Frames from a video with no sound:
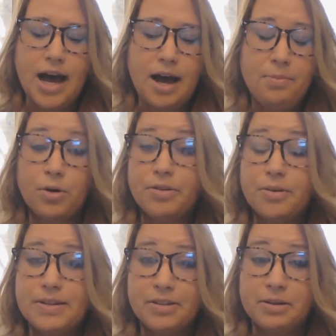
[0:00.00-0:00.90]
or
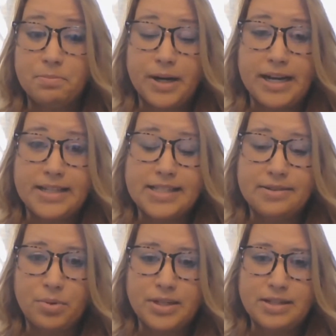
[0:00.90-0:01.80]
from different brands
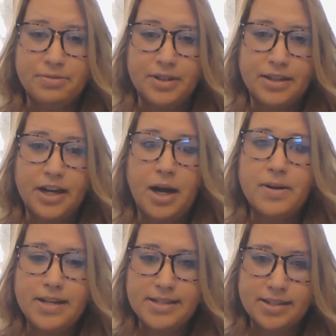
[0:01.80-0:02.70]
of what different
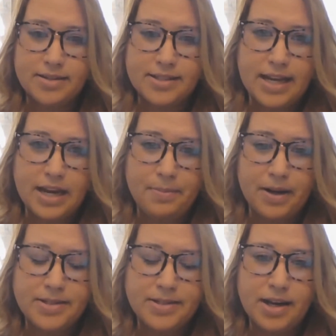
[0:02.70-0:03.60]
companies are saying
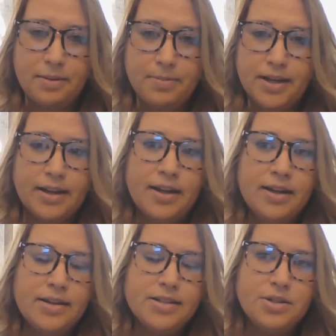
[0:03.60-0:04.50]
about a topic.
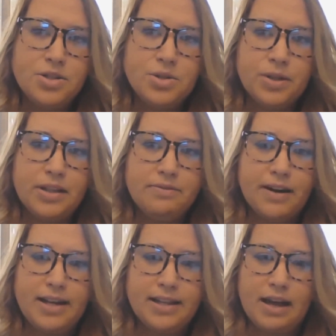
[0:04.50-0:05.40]
So it's really
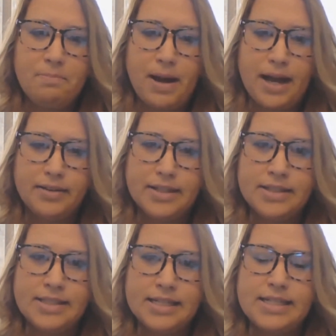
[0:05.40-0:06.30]
finding that
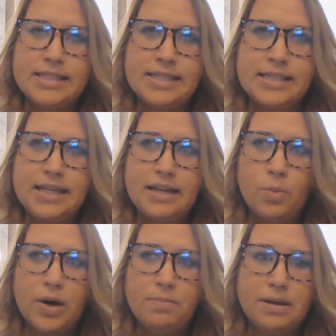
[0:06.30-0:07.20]
balance and
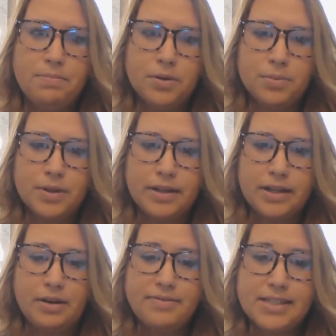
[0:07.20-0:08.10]
seeing where people
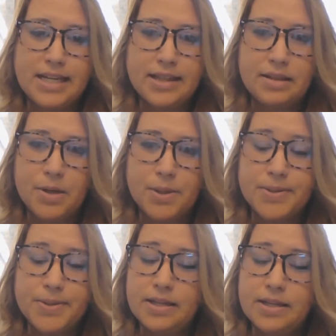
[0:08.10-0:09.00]
really gravitate the
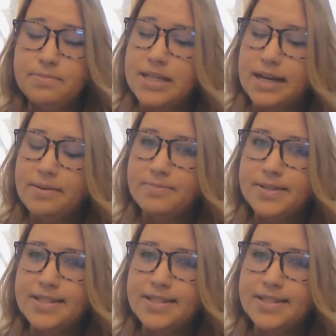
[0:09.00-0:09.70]
most. Sometimes